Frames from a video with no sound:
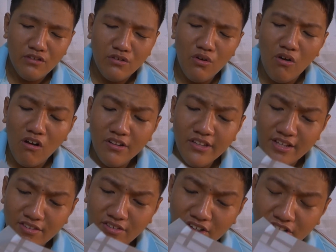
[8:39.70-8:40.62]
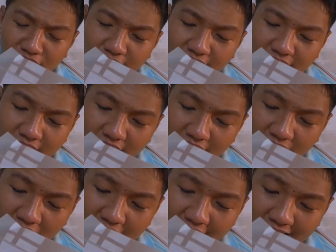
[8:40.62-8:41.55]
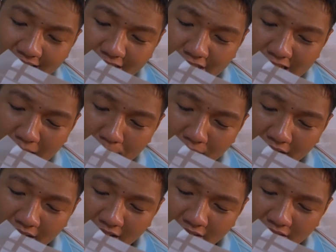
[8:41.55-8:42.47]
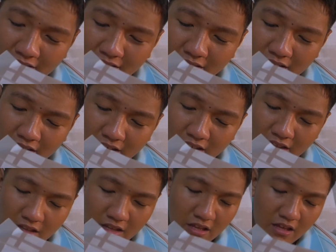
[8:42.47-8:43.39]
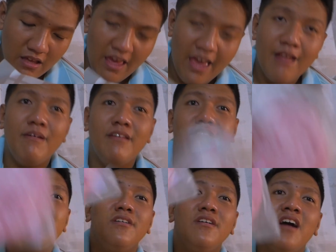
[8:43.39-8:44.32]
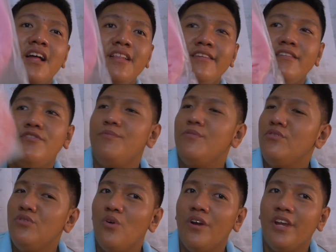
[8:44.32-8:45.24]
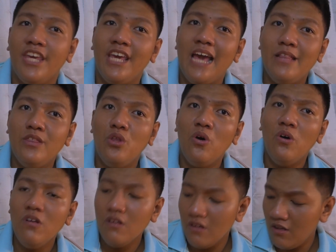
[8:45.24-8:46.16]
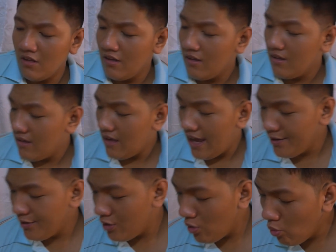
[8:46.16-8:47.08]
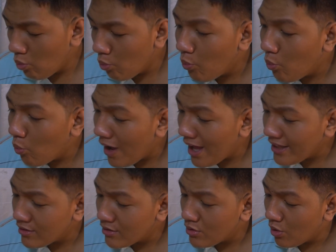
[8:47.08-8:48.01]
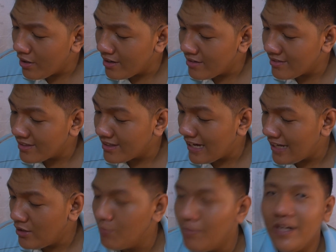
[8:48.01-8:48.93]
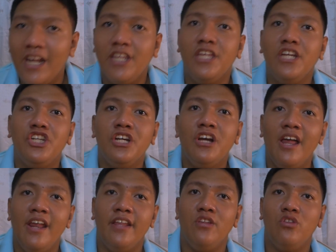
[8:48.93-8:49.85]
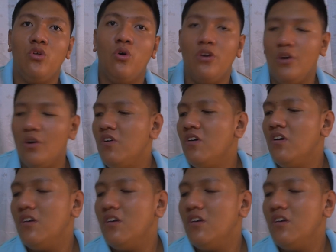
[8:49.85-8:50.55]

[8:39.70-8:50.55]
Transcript: So all the instructions here are in Japanese. And my sister got this from the store Kiando. I don't know what store is Kiando, but I think she got it in Tokyo.